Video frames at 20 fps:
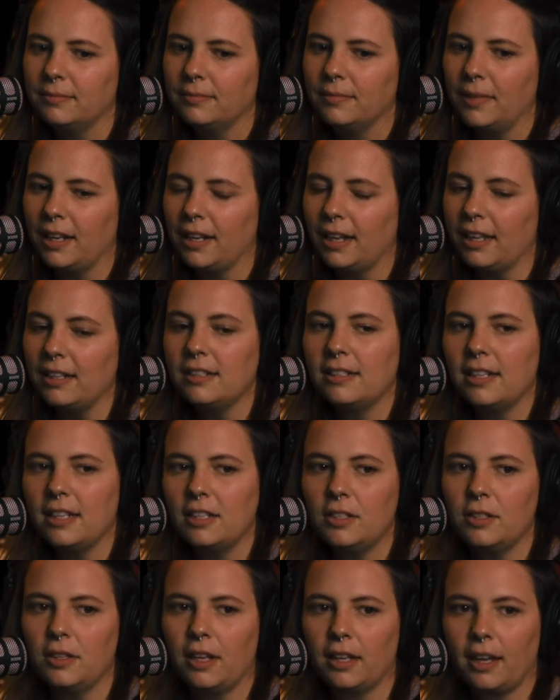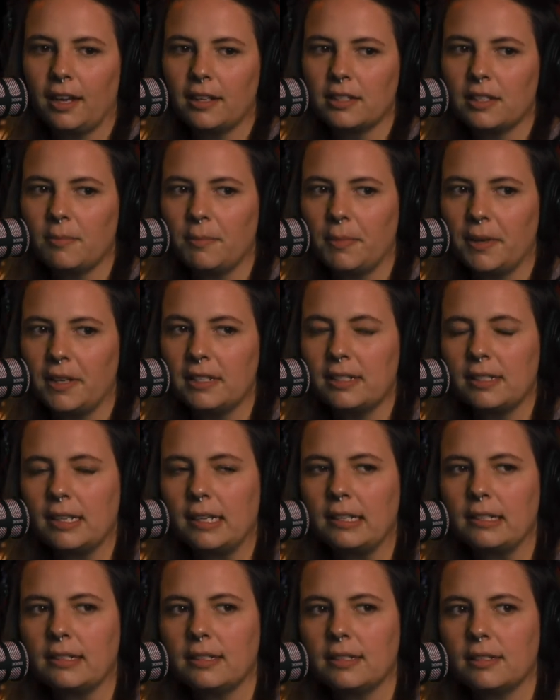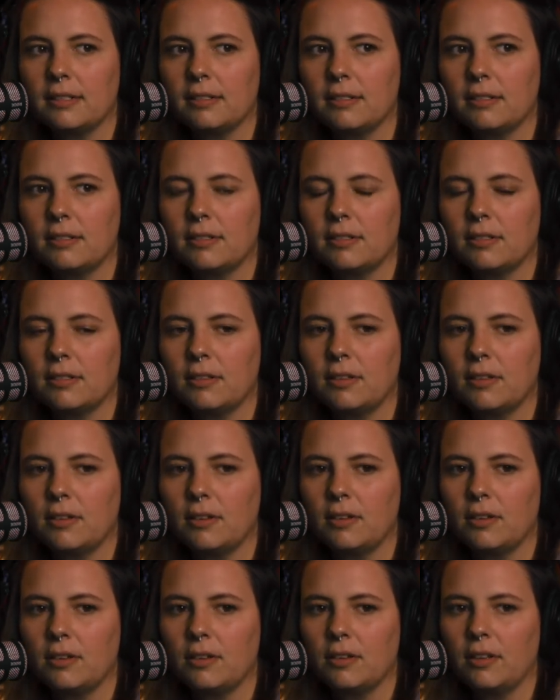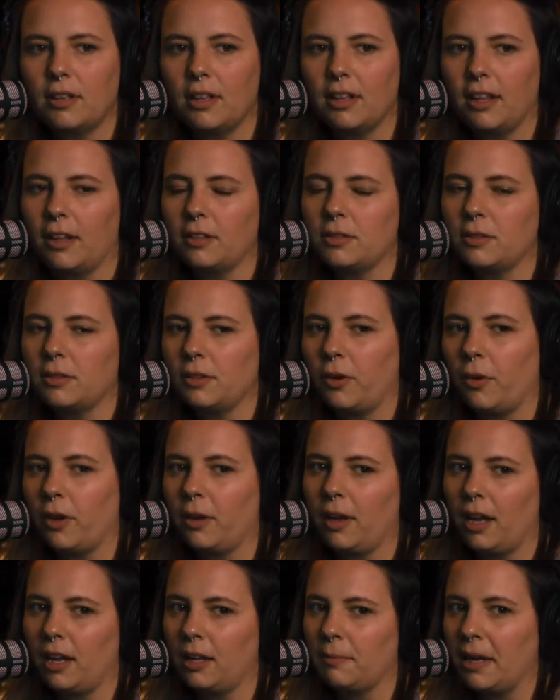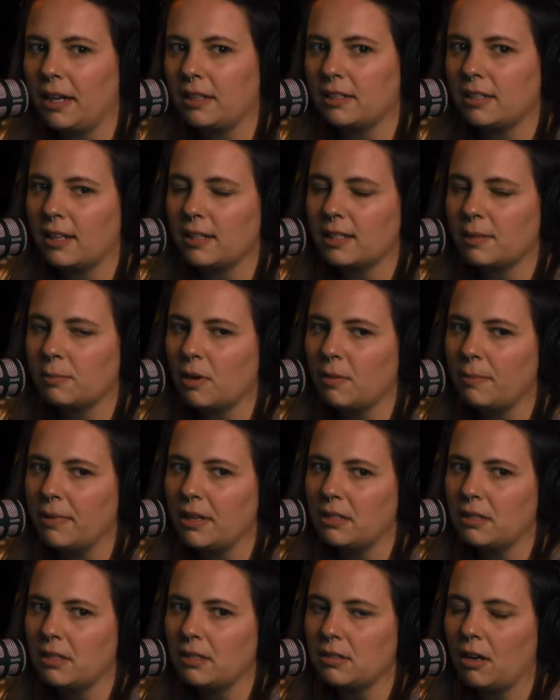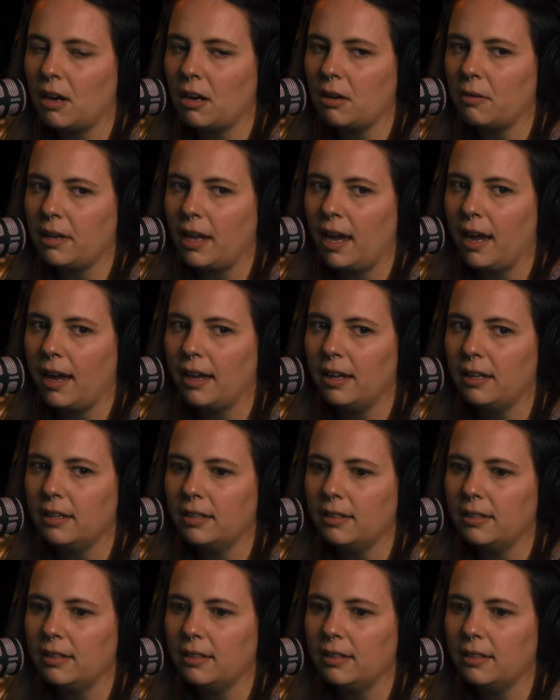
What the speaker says: I'd like to say too, like as a business, and that's going kind of back to that small business talk we had.